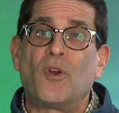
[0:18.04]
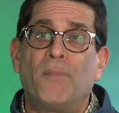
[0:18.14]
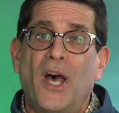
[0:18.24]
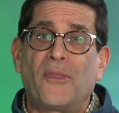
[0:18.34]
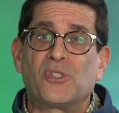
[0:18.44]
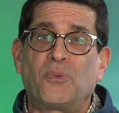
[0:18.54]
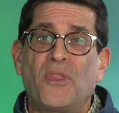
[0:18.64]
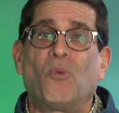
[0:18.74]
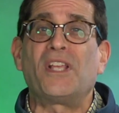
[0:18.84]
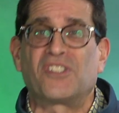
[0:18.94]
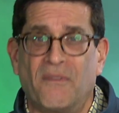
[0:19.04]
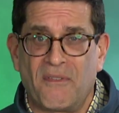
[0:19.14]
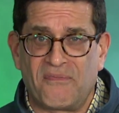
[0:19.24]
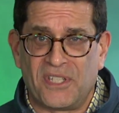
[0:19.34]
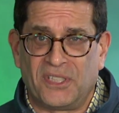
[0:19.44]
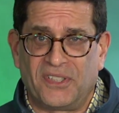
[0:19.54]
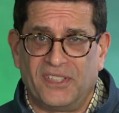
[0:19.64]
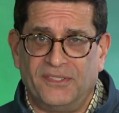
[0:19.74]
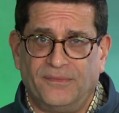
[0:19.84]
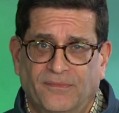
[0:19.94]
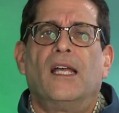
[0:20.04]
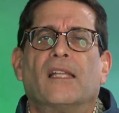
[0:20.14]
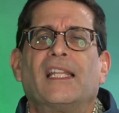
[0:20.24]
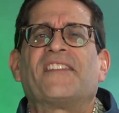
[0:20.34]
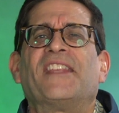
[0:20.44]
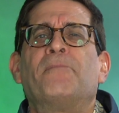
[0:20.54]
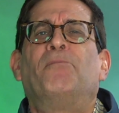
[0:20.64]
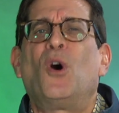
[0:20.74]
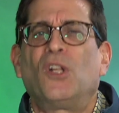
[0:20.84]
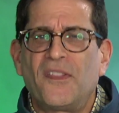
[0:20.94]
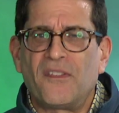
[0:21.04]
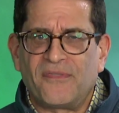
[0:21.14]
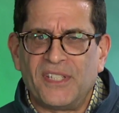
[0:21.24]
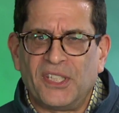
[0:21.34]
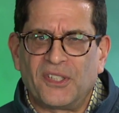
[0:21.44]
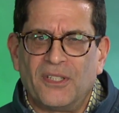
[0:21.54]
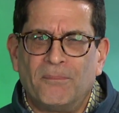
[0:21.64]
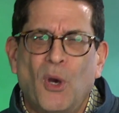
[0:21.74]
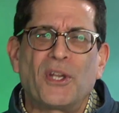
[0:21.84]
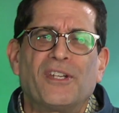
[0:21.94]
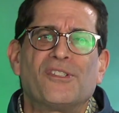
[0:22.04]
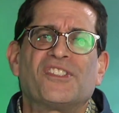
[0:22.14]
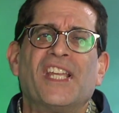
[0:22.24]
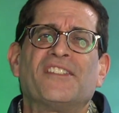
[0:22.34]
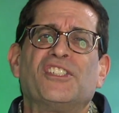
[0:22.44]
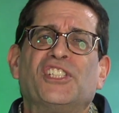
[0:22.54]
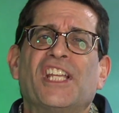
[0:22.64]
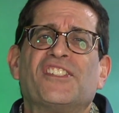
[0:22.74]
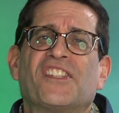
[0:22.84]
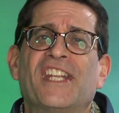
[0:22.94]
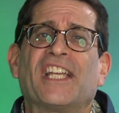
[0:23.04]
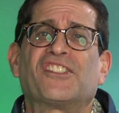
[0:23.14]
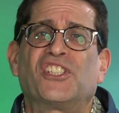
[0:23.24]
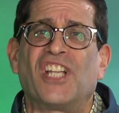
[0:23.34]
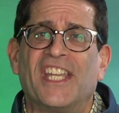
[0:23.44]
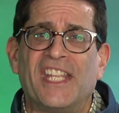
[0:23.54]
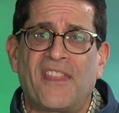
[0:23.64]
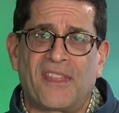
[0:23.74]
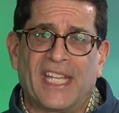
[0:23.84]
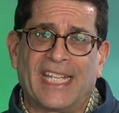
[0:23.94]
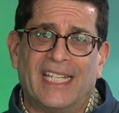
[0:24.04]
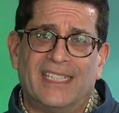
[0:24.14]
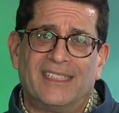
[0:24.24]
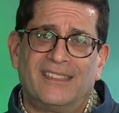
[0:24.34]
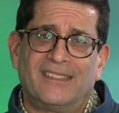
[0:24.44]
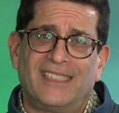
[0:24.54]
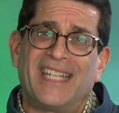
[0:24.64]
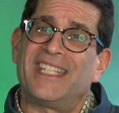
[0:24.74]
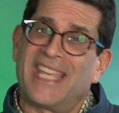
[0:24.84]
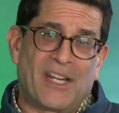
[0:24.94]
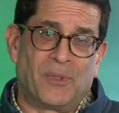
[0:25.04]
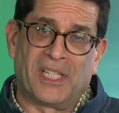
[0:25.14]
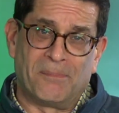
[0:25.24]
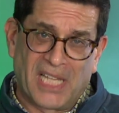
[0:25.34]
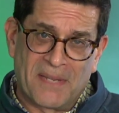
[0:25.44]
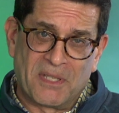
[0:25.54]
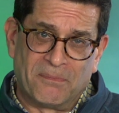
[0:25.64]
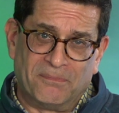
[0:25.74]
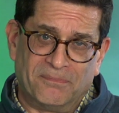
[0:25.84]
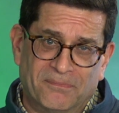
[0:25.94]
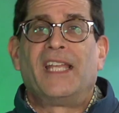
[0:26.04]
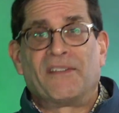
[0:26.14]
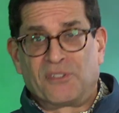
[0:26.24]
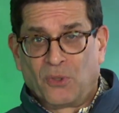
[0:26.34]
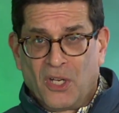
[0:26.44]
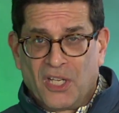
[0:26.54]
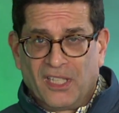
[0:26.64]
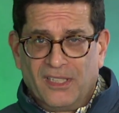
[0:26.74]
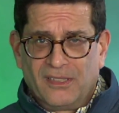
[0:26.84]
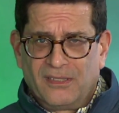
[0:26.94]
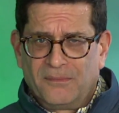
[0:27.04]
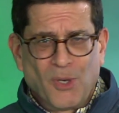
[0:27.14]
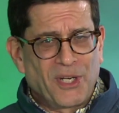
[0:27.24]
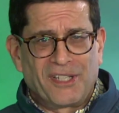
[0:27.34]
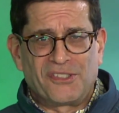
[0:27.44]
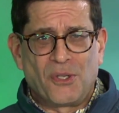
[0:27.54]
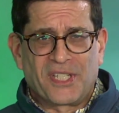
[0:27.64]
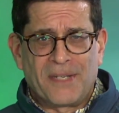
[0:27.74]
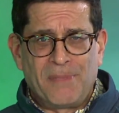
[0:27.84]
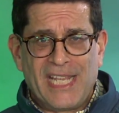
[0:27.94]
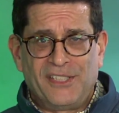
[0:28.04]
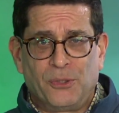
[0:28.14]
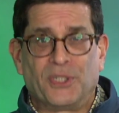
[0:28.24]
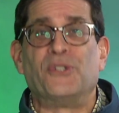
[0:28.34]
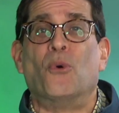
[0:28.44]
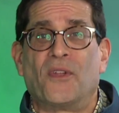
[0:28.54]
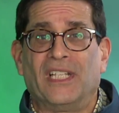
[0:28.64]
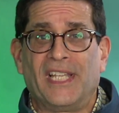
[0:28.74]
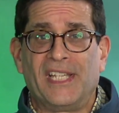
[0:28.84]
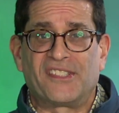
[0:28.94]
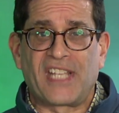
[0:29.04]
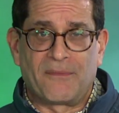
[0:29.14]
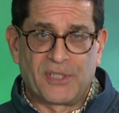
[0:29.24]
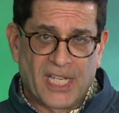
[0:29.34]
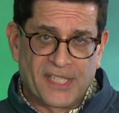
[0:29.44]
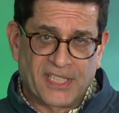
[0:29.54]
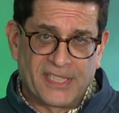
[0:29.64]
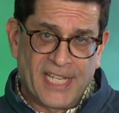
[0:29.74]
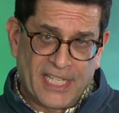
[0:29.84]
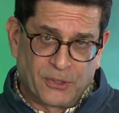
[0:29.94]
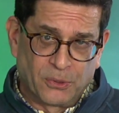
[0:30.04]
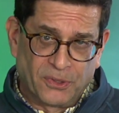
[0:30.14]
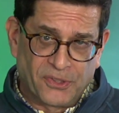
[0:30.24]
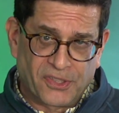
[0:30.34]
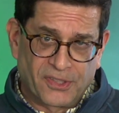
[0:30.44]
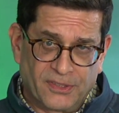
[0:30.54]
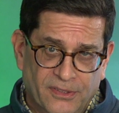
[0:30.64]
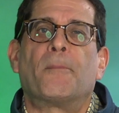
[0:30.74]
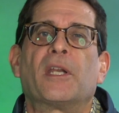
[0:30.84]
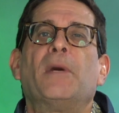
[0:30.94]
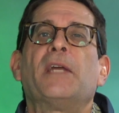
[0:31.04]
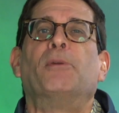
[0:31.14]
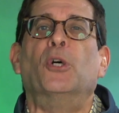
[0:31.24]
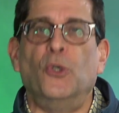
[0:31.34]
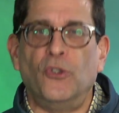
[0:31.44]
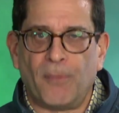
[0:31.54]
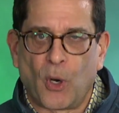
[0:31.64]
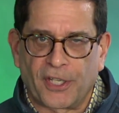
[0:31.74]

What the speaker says: no one bothers with the rest of the field. Like that ball on the field, marketers tend to chase the next shiny thing. And you can't really blame them. After all, marketers don't get paid to ignore the latest advertising and tech tools. But it might behoove